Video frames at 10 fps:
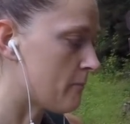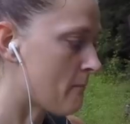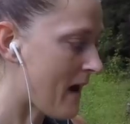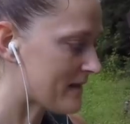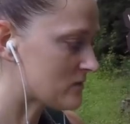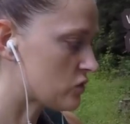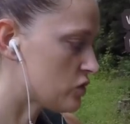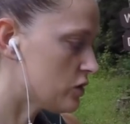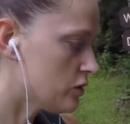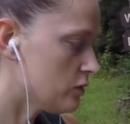Mass
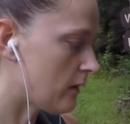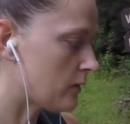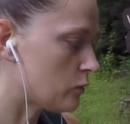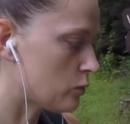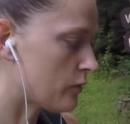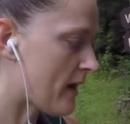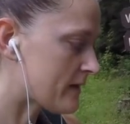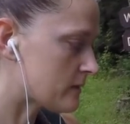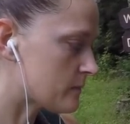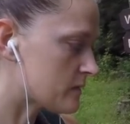2, like North
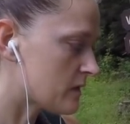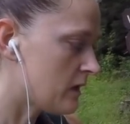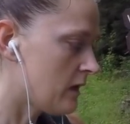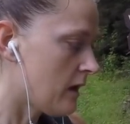Adams,